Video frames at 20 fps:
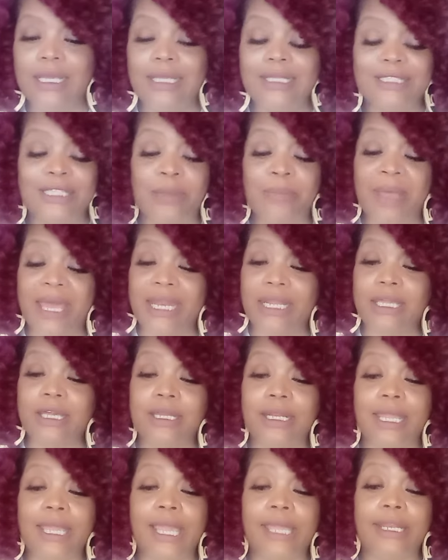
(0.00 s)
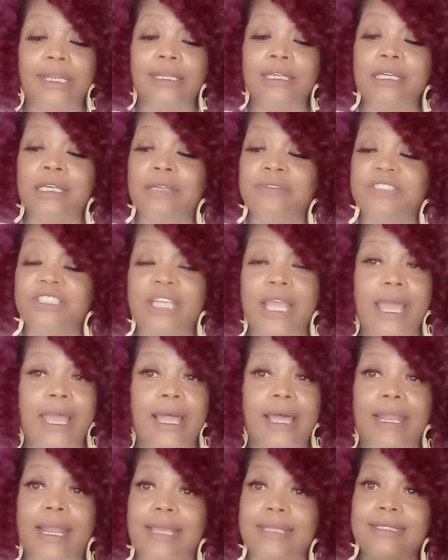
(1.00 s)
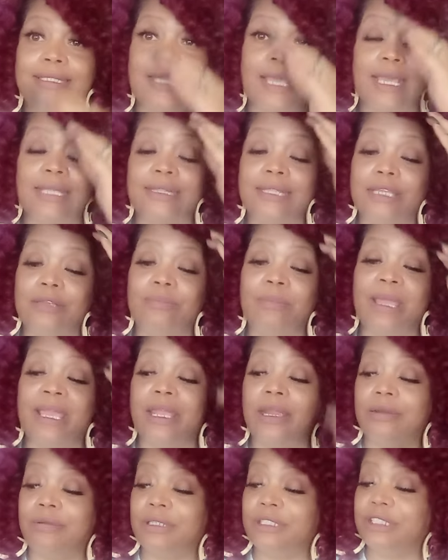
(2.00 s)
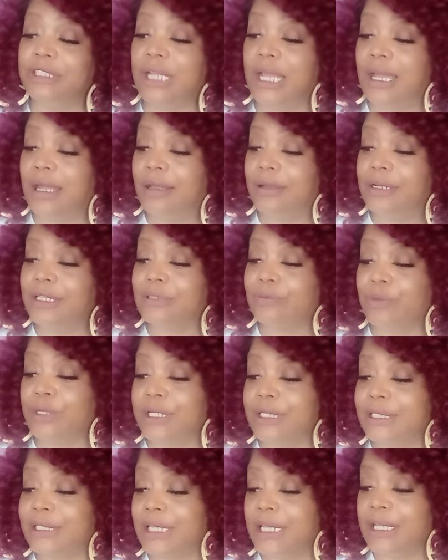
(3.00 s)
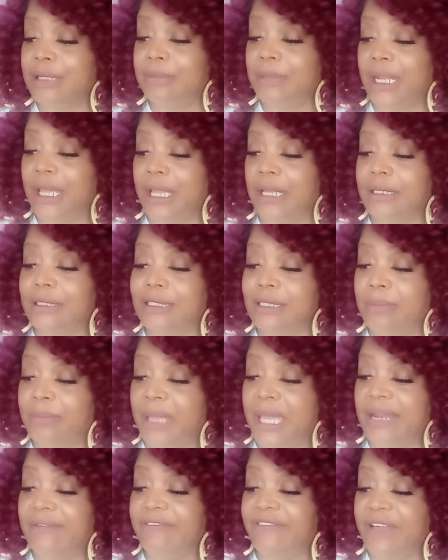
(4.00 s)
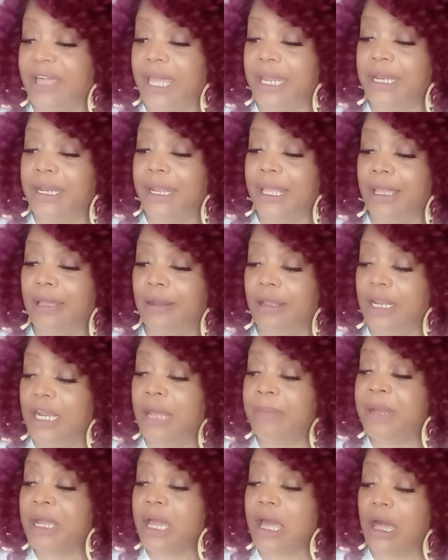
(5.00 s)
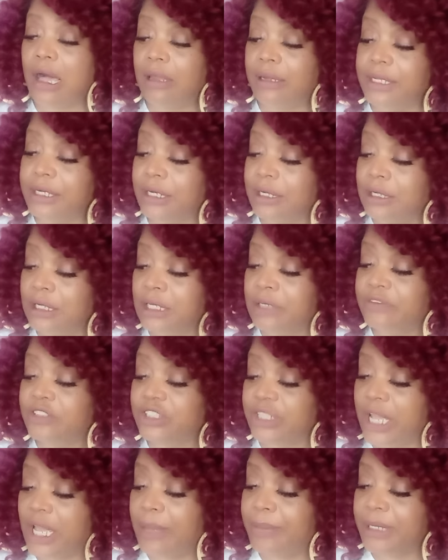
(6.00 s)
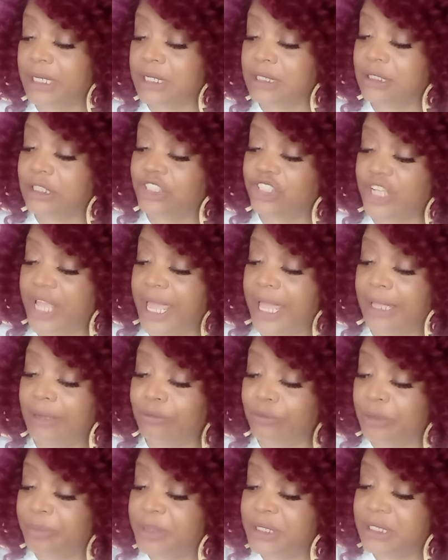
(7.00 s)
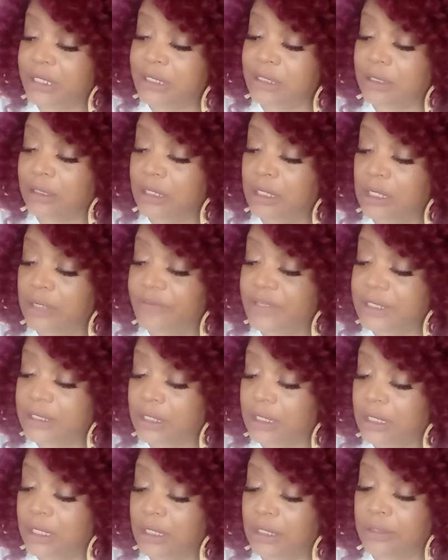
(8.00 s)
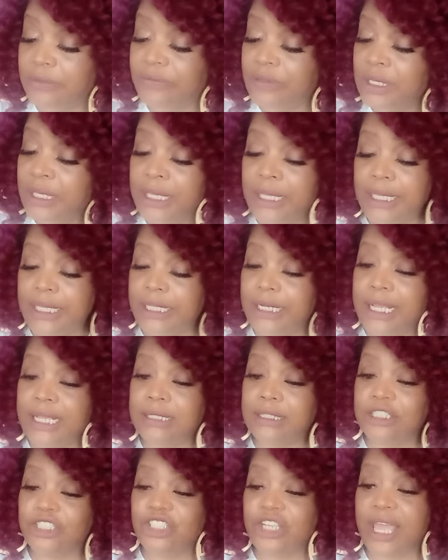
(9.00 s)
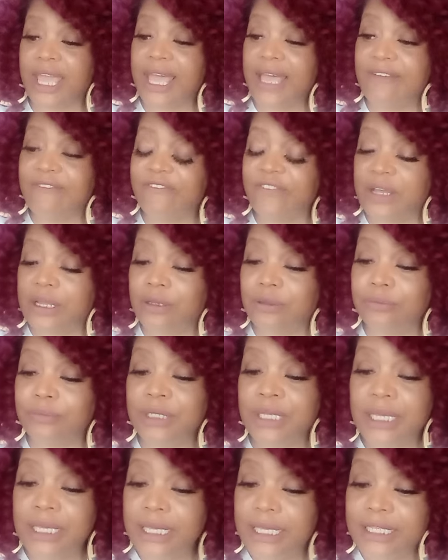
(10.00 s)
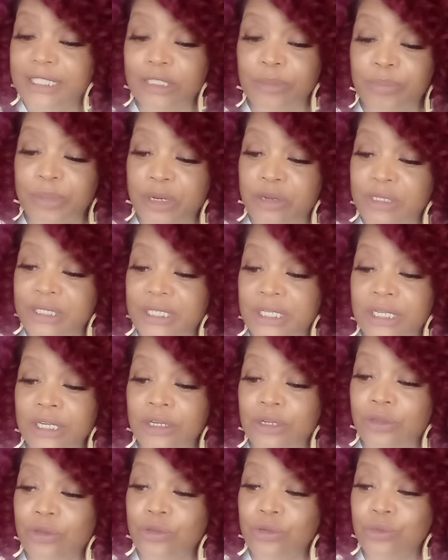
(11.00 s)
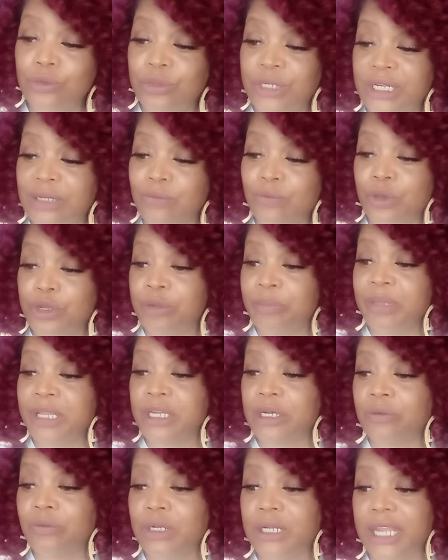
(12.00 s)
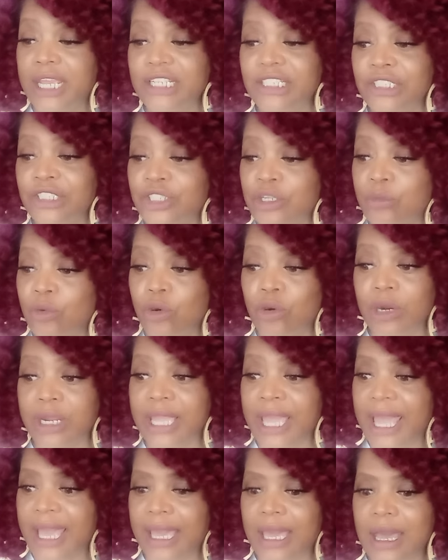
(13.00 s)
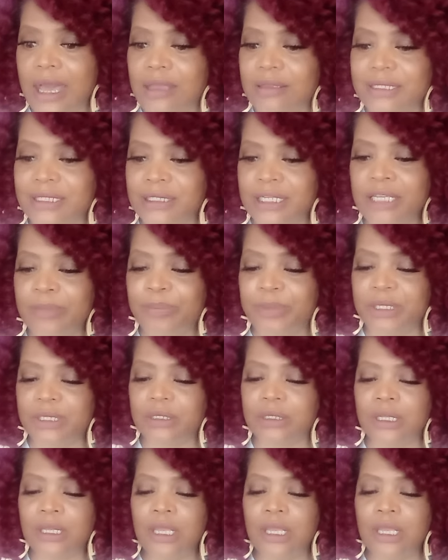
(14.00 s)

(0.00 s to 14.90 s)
Somebody could have had a love child outside their marriage, y'all. That's what it seemed like, or somebody finding out. And I'm going to call it a love child because the child represents love. It's a gift. It ain't the child's fault. It's the person here who didn't want to be in a relationship or got caught slipping.